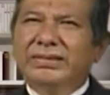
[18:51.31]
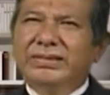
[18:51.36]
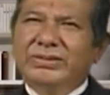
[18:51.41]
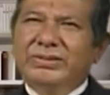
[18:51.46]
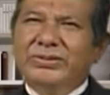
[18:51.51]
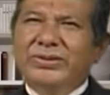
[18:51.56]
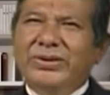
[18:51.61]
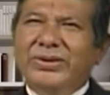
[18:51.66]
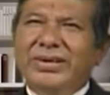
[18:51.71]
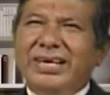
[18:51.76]

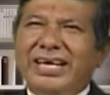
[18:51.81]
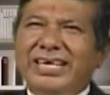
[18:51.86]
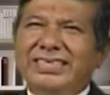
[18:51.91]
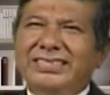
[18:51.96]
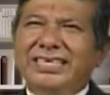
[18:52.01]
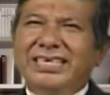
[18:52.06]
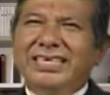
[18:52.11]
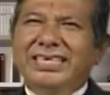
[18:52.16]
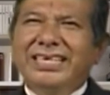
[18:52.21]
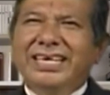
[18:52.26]
known
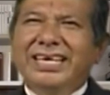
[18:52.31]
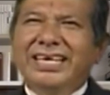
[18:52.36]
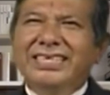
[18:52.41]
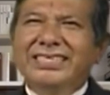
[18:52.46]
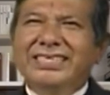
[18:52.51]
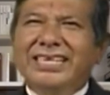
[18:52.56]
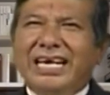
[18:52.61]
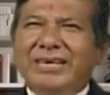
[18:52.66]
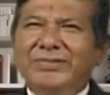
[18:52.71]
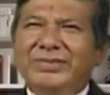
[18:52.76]
as Legal
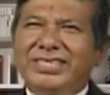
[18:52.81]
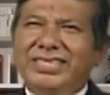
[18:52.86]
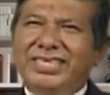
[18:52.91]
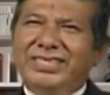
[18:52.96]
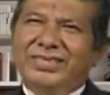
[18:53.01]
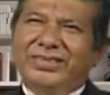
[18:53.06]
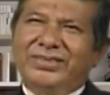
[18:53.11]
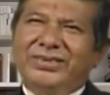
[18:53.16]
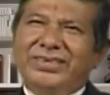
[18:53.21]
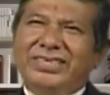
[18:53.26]

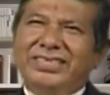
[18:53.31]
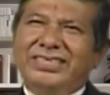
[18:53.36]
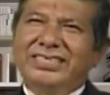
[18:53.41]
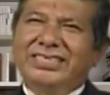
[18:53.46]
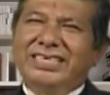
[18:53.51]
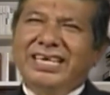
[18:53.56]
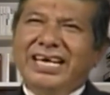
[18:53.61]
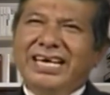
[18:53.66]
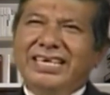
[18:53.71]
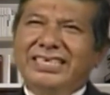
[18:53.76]
Services
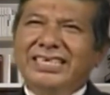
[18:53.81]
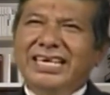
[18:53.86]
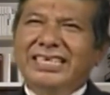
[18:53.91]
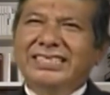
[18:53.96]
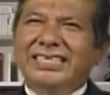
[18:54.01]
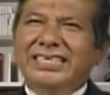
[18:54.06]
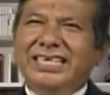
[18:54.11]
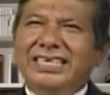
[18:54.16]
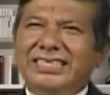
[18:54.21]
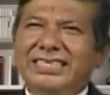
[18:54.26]
Authorities Act
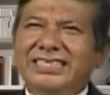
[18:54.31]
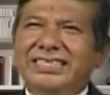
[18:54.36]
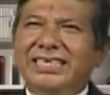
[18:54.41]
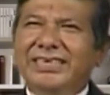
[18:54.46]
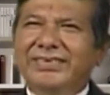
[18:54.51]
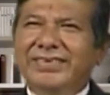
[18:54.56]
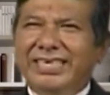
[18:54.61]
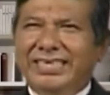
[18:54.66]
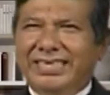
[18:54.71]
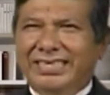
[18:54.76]

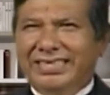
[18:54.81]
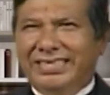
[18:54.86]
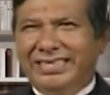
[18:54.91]
1987.